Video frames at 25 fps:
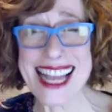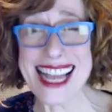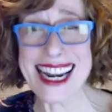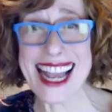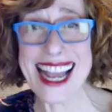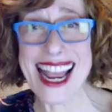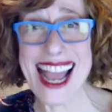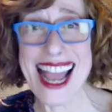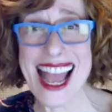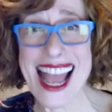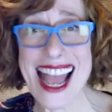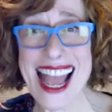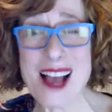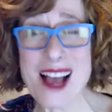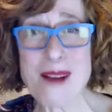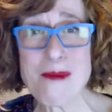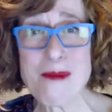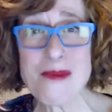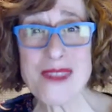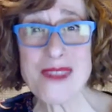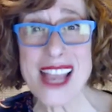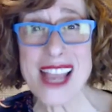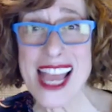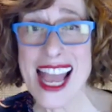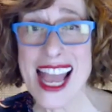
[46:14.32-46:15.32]

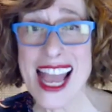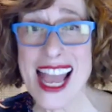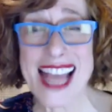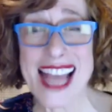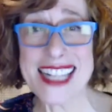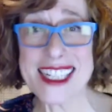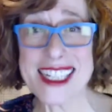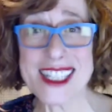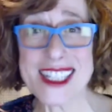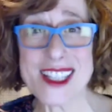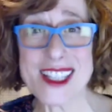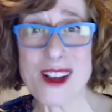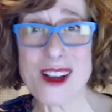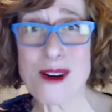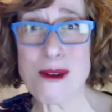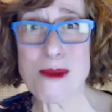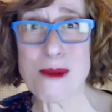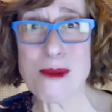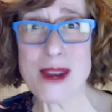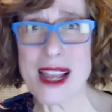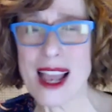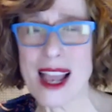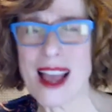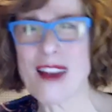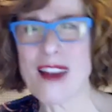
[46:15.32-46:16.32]
a.m. And so
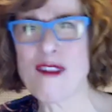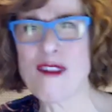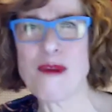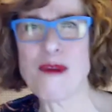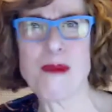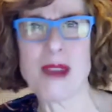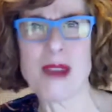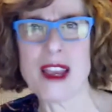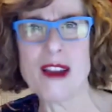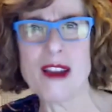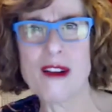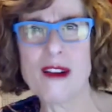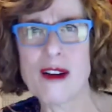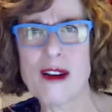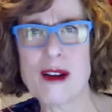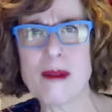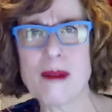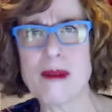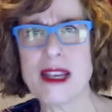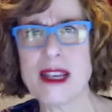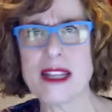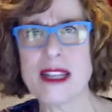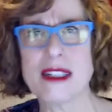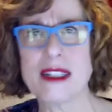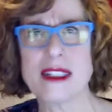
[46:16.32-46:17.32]
we have
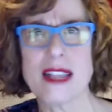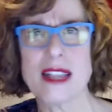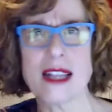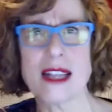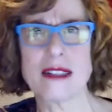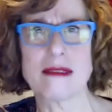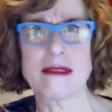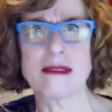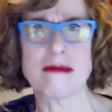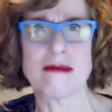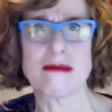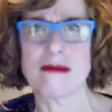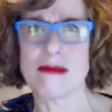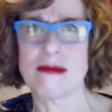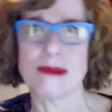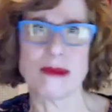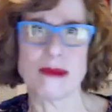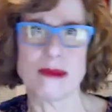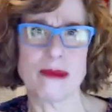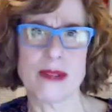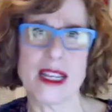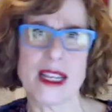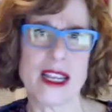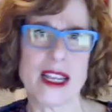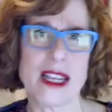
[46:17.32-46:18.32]
pyramids, and
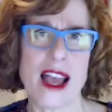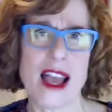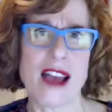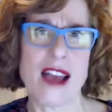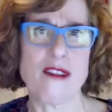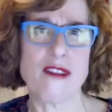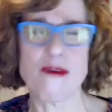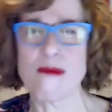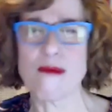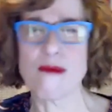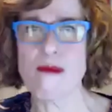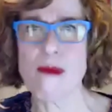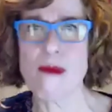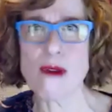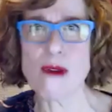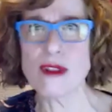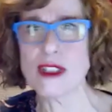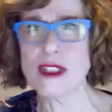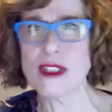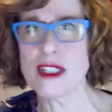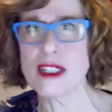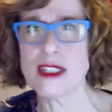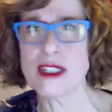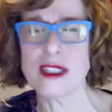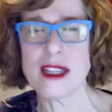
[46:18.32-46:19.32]
we have
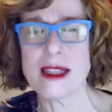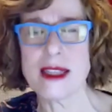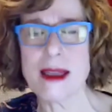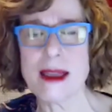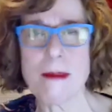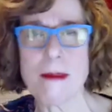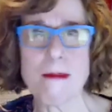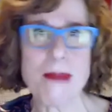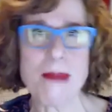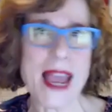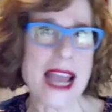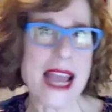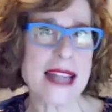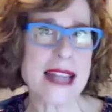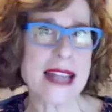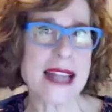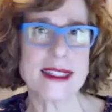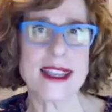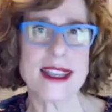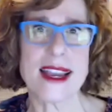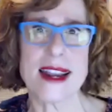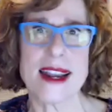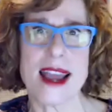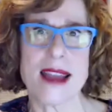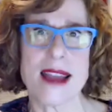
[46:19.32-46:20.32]
Moses in the
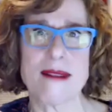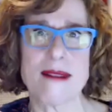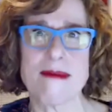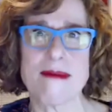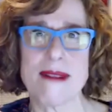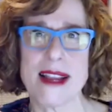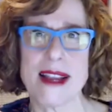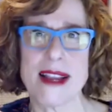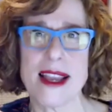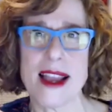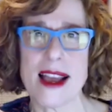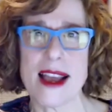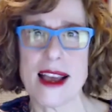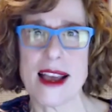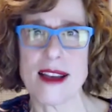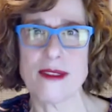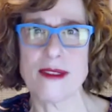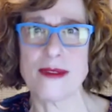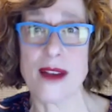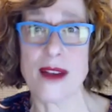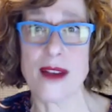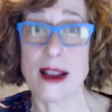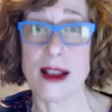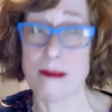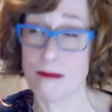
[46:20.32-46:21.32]
basket, and
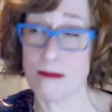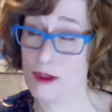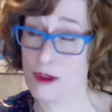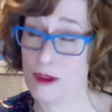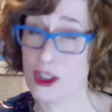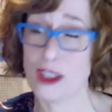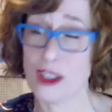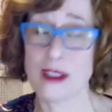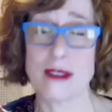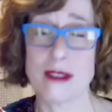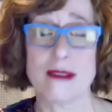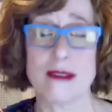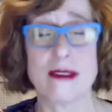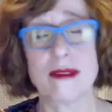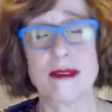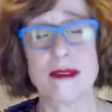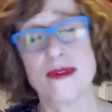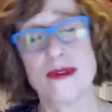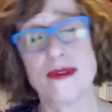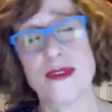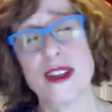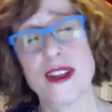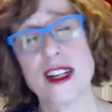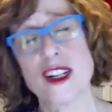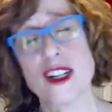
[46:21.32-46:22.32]
I've just
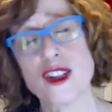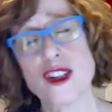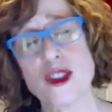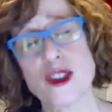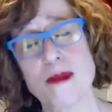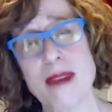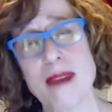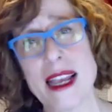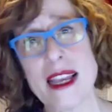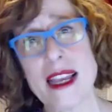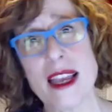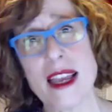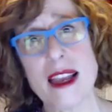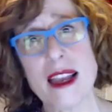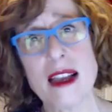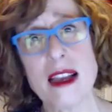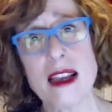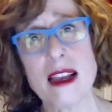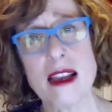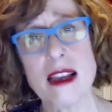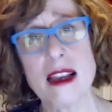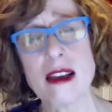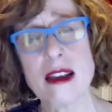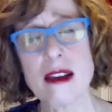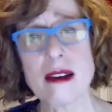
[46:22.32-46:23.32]
finished making
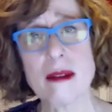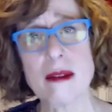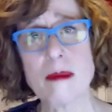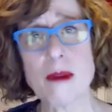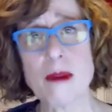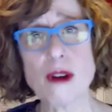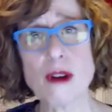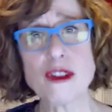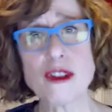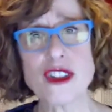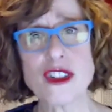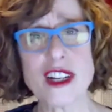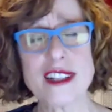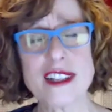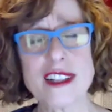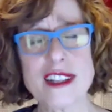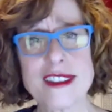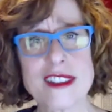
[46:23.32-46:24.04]
Moshe's